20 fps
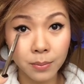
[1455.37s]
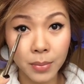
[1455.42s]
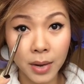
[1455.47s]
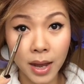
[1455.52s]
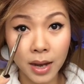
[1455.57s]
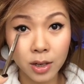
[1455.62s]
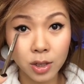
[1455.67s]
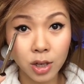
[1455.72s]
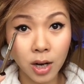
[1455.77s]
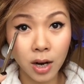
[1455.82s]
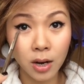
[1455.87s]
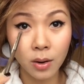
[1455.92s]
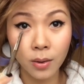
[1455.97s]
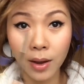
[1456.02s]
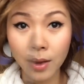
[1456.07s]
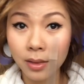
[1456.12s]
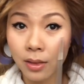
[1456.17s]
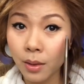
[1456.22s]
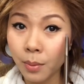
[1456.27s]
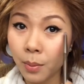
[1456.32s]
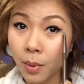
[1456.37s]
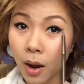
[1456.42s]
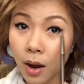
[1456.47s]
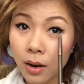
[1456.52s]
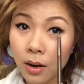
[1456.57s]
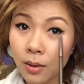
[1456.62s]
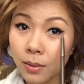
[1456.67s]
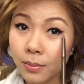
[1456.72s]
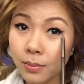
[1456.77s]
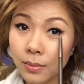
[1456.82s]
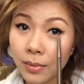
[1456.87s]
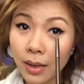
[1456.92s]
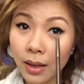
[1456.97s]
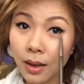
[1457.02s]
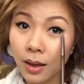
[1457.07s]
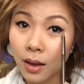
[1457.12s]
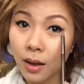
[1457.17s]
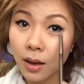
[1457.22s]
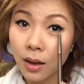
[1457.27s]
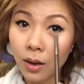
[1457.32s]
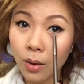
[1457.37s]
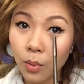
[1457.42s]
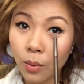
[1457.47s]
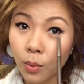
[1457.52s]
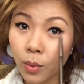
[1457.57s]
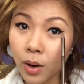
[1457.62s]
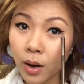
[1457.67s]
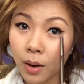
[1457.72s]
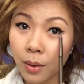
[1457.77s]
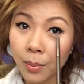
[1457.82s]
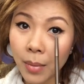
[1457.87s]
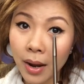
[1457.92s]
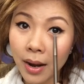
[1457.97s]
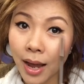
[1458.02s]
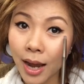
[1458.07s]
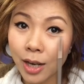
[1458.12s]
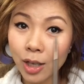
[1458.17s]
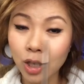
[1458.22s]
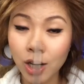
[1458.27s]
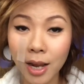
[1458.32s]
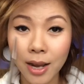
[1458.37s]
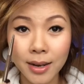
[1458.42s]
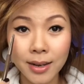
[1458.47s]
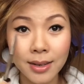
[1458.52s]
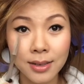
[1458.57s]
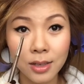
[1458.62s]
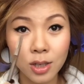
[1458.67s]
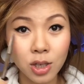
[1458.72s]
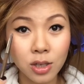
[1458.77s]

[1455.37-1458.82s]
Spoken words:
black shadow at the bottom where my lash line is,